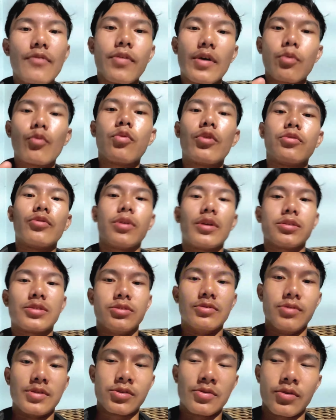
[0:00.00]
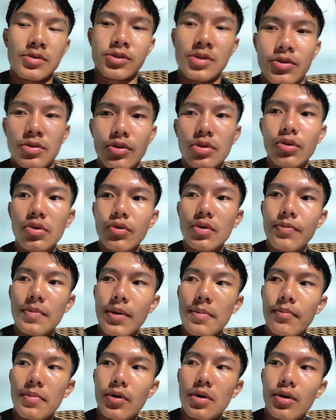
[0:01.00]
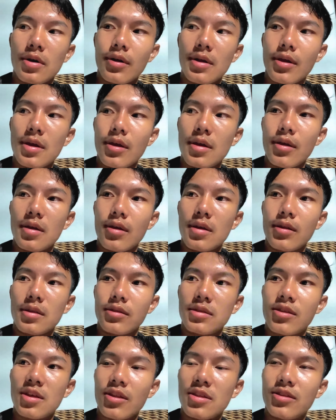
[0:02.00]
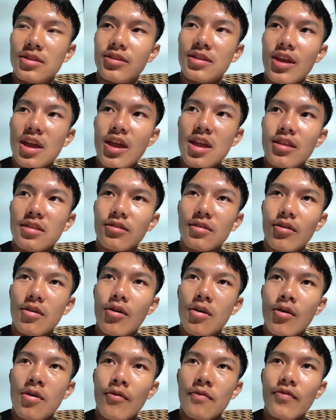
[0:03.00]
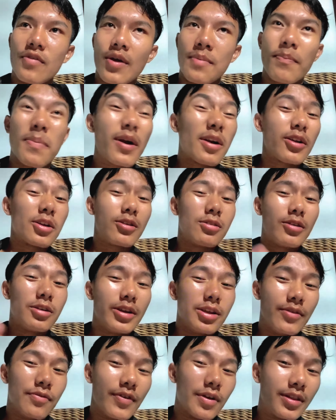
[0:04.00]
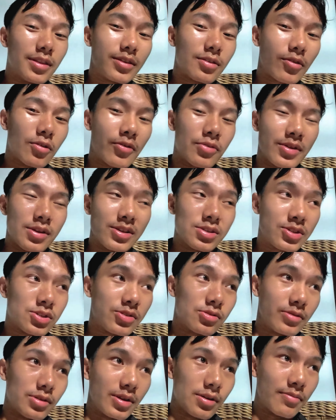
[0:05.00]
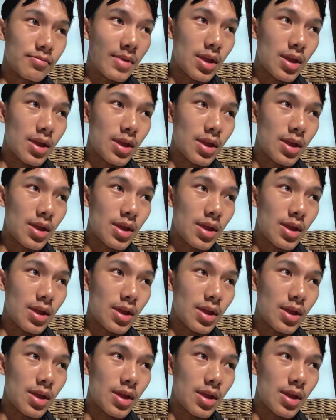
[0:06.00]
if i were to ask you this question do you remember the date of a particular event on history